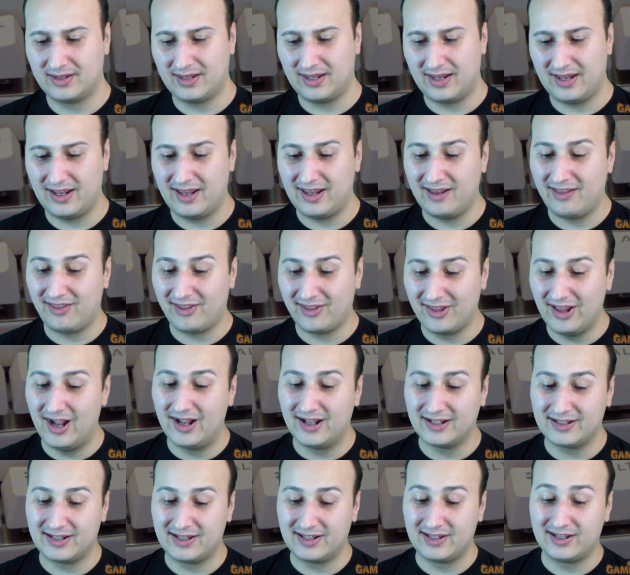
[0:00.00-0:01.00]
It's
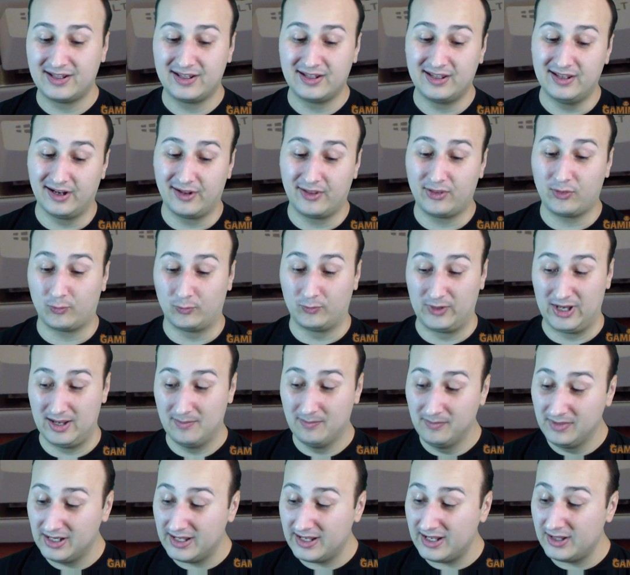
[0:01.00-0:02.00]
not
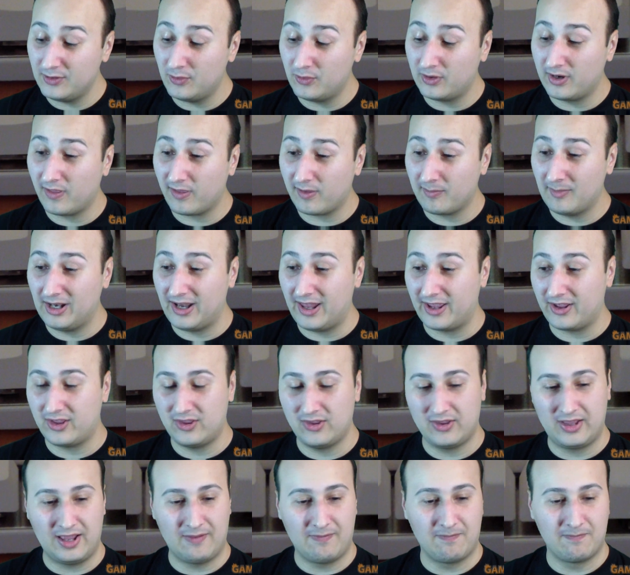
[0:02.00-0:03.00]
extremely noticeable,
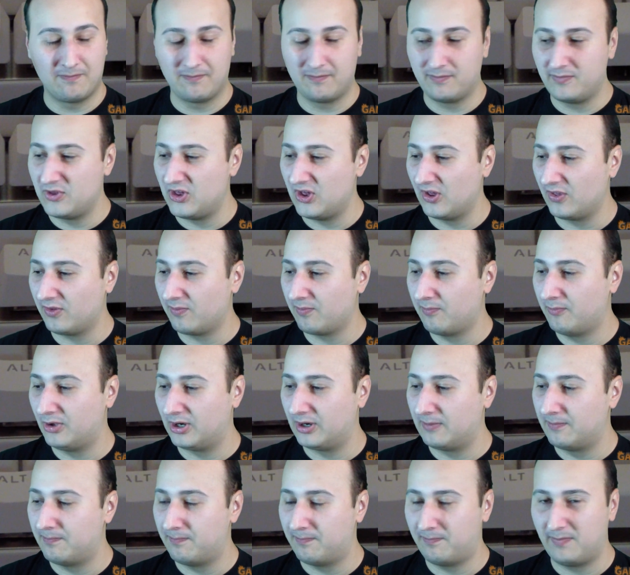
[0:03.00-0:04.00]
like you can just
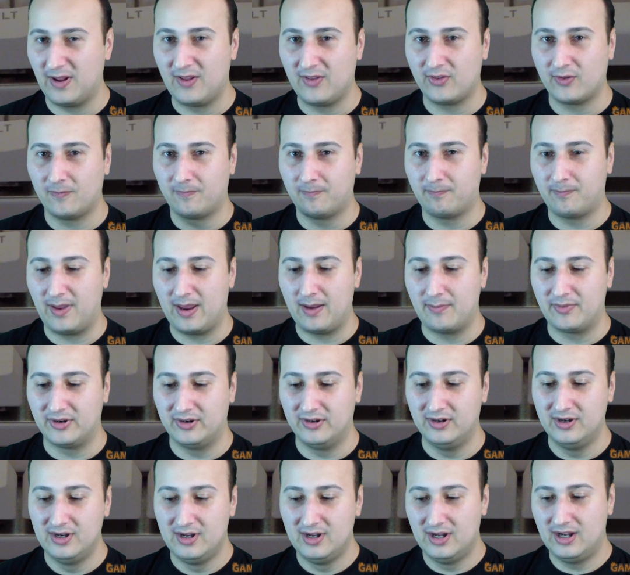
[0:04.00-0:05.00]
put a piece of
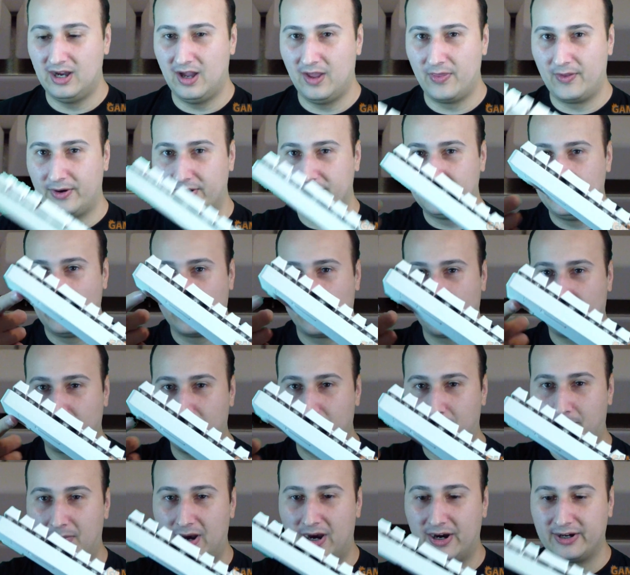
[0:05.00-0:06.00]
paper under this
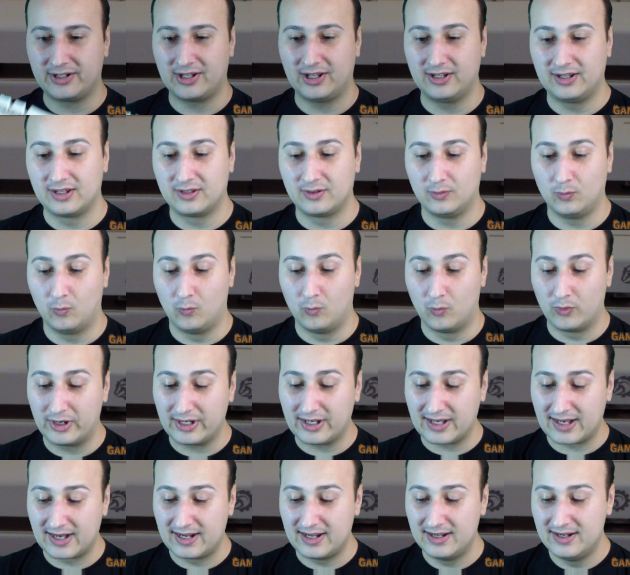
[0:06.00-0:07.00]
part and it'll
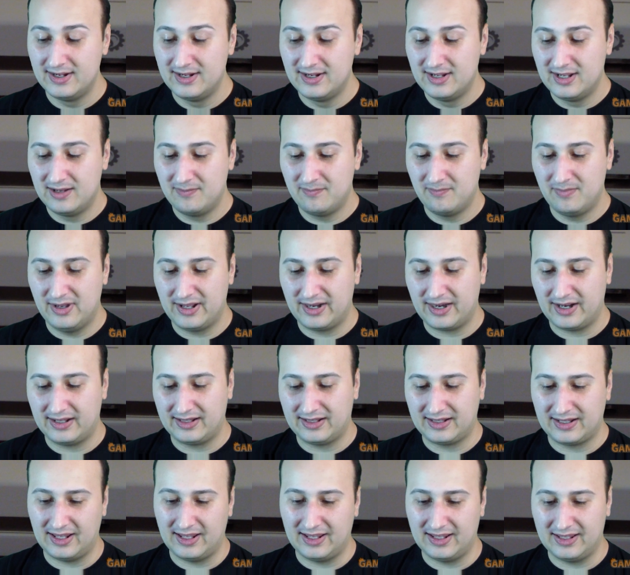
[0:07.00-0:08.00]
work, but
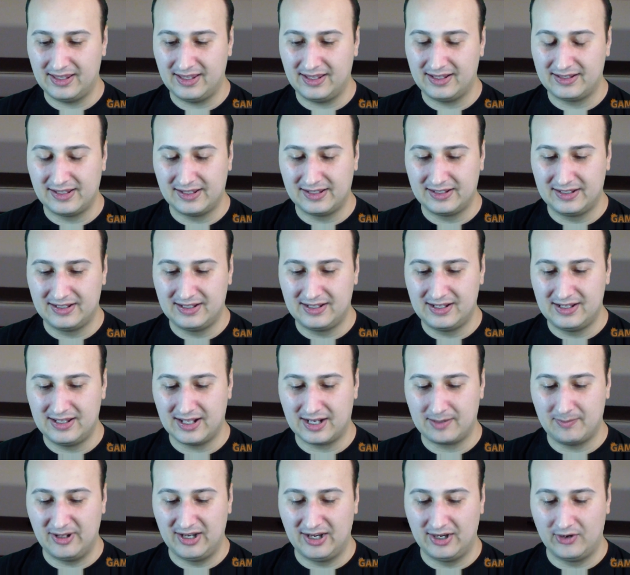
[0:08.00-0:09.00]
it did
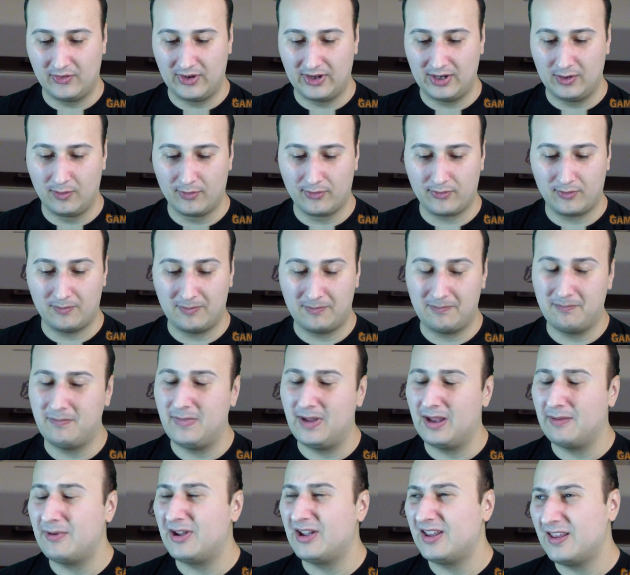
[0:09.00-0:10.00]
get a bit annoying. Also,
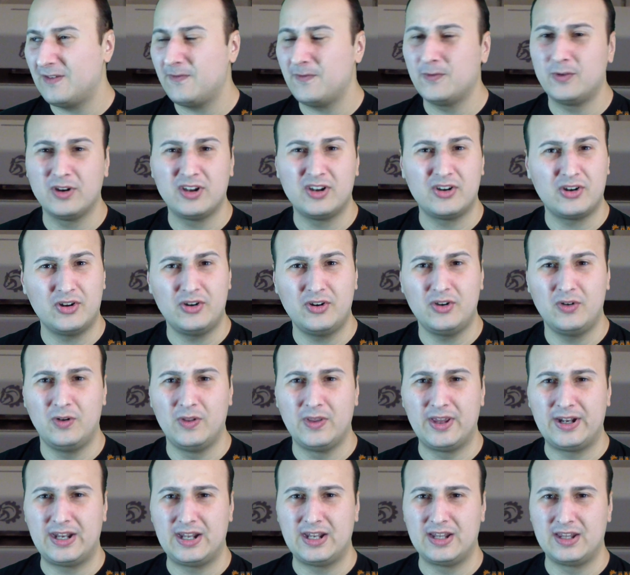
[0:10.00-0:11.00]
if you're going to
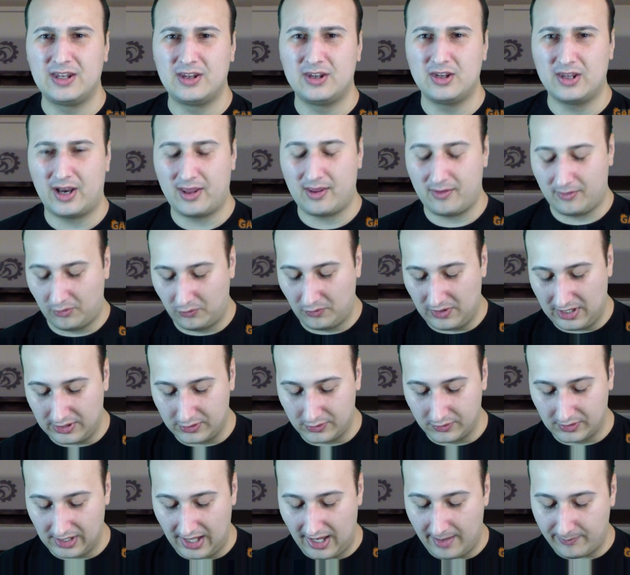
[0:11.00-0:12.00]
hold it in, I don't know,
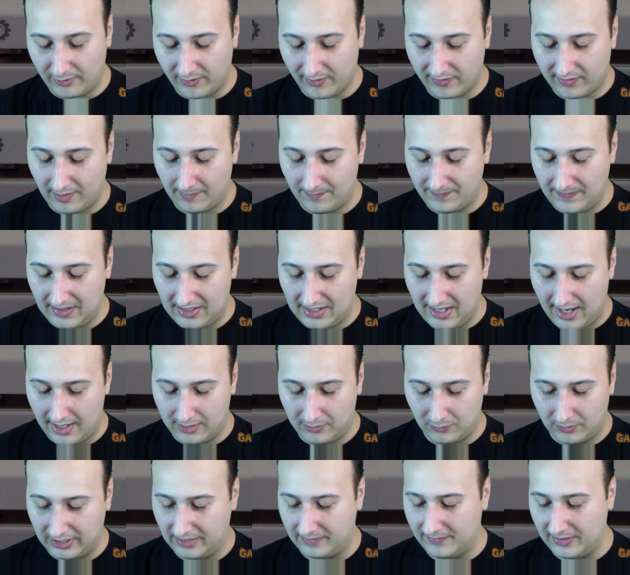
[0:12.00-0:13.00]
in your lap or something, yeah, you won't